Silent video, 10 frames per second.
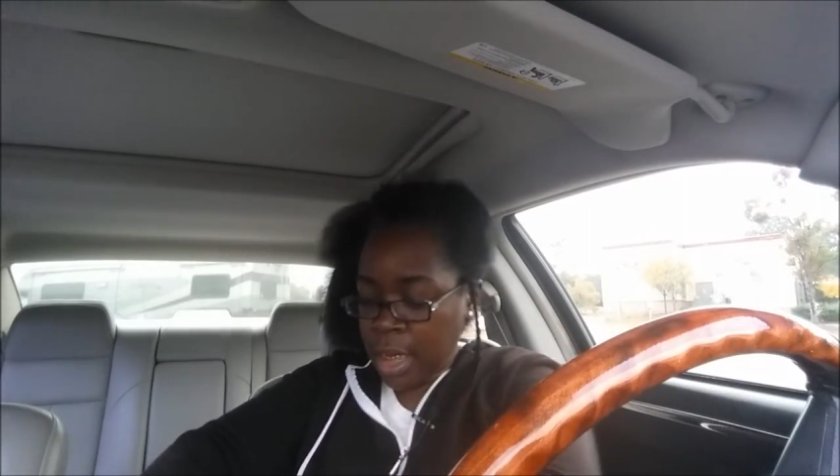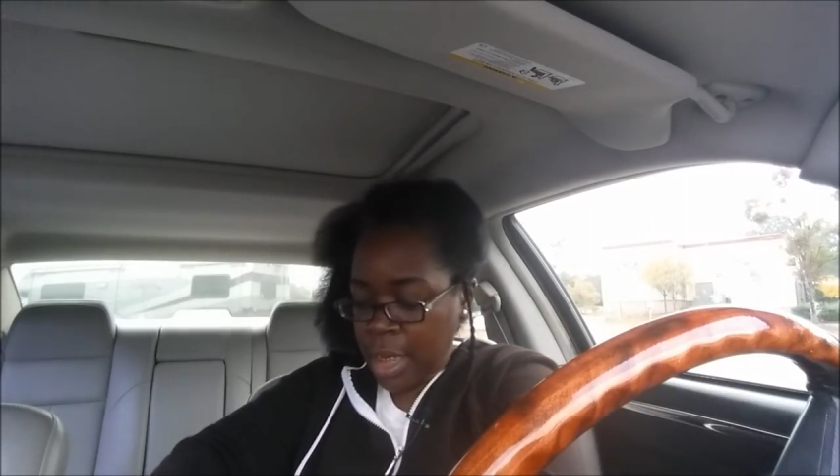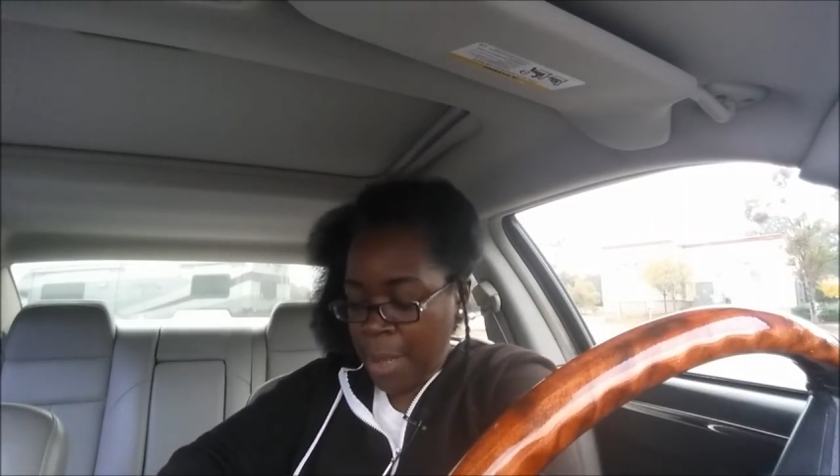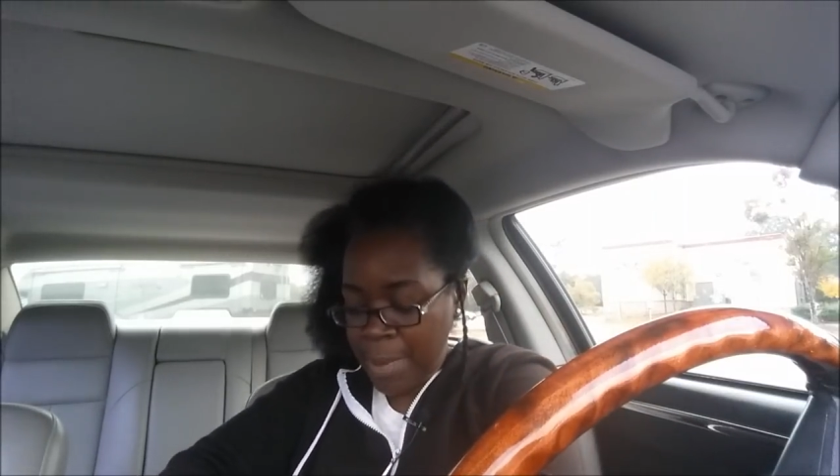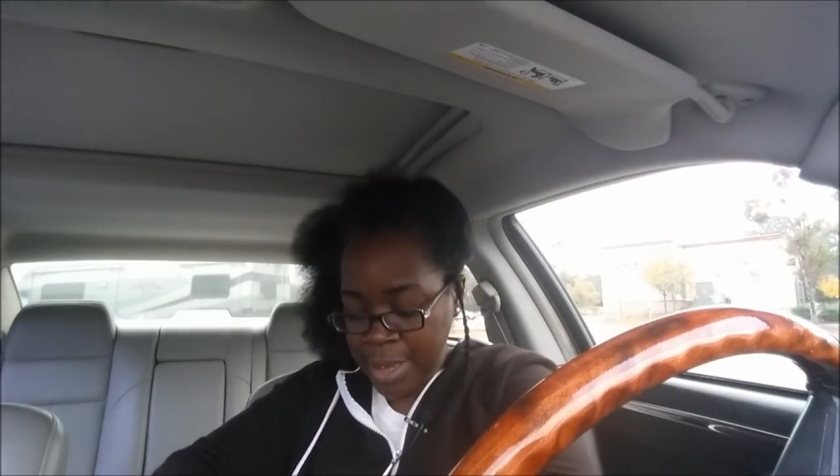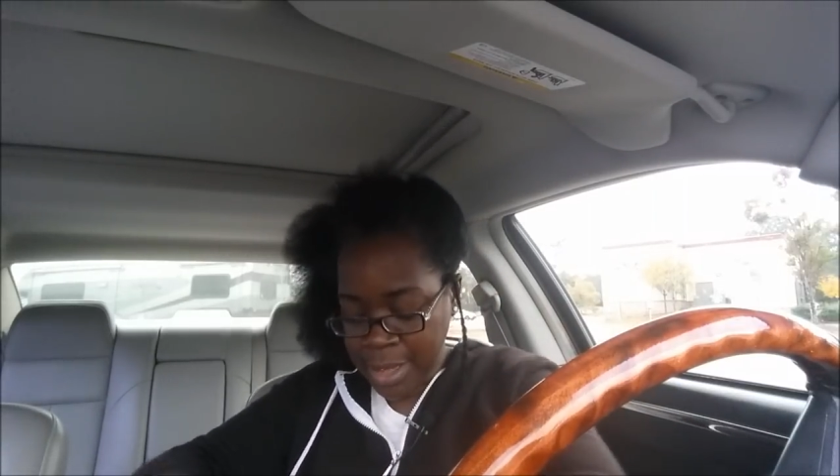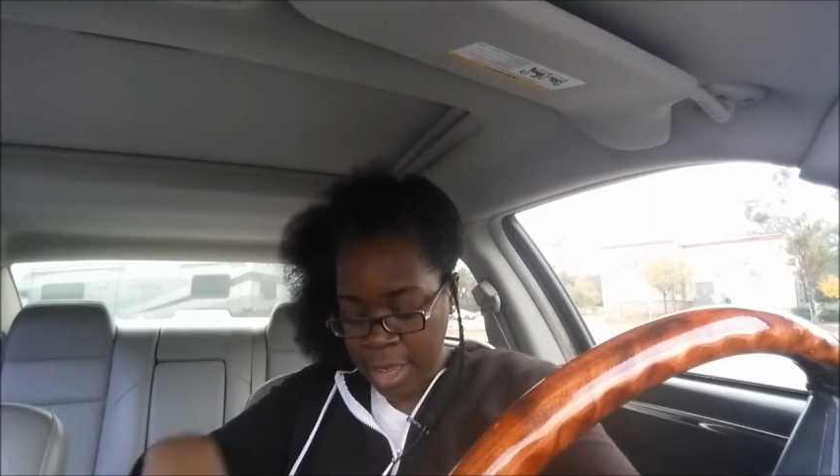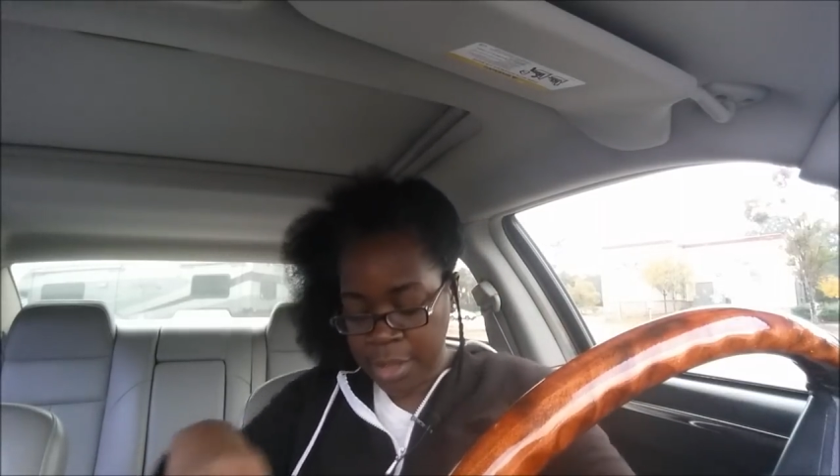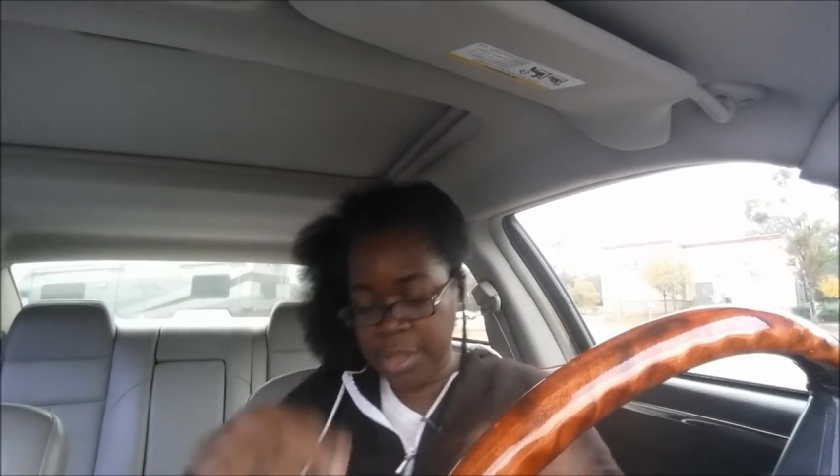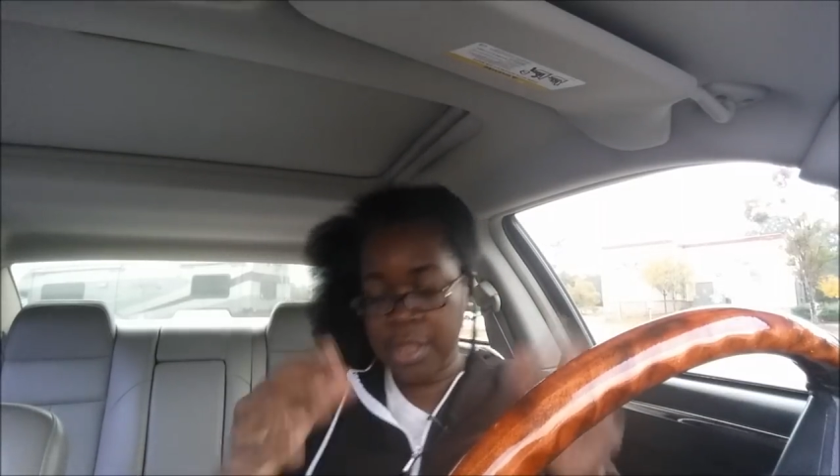got my
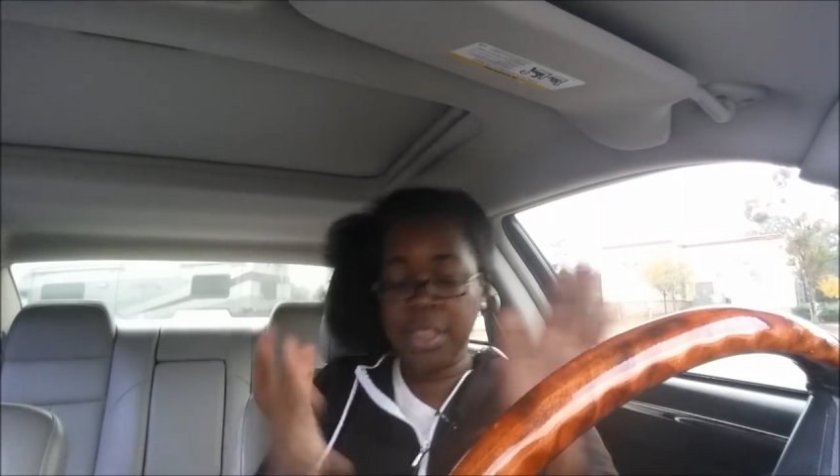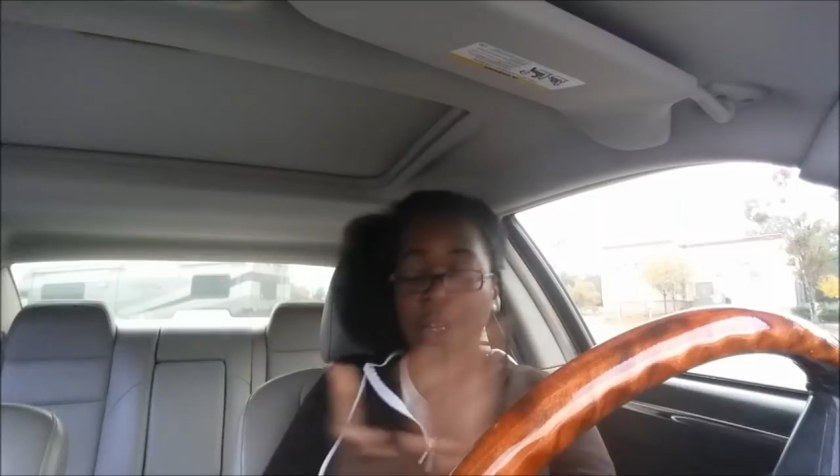sauces.